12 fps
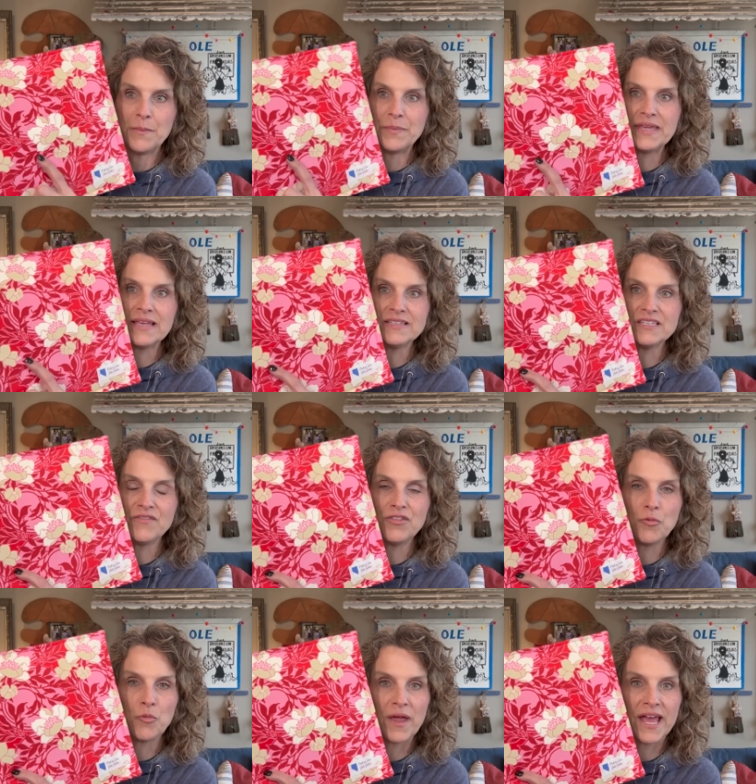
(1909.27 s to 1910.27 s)
because of
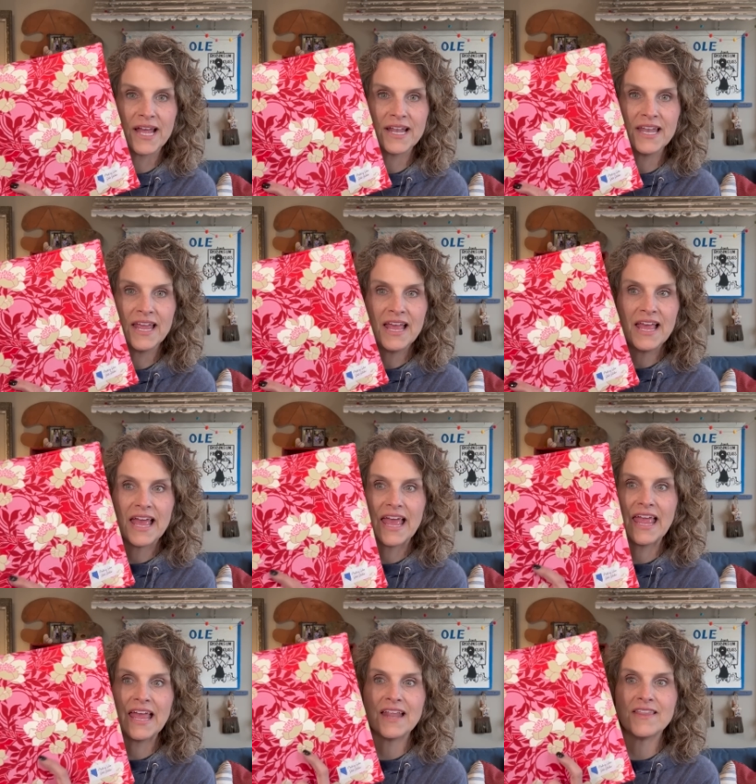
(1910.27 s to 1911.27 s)
the red
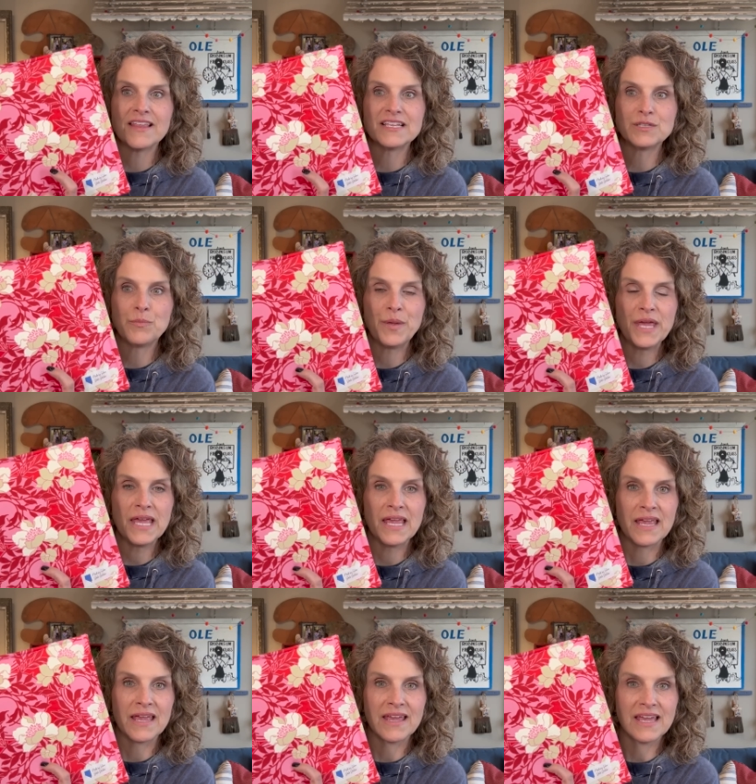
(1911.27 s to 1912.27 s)
and this
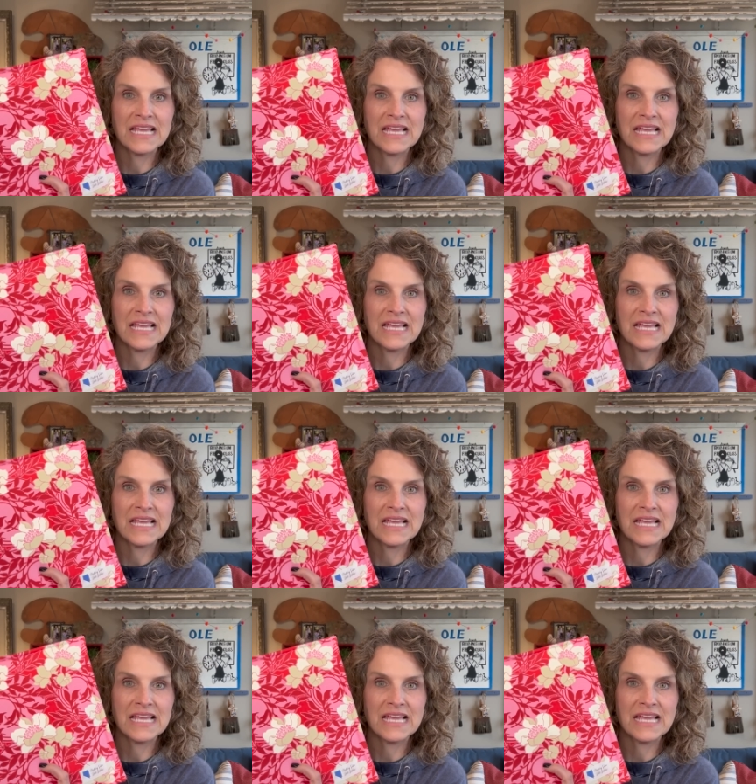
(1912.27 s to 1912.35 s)
pink.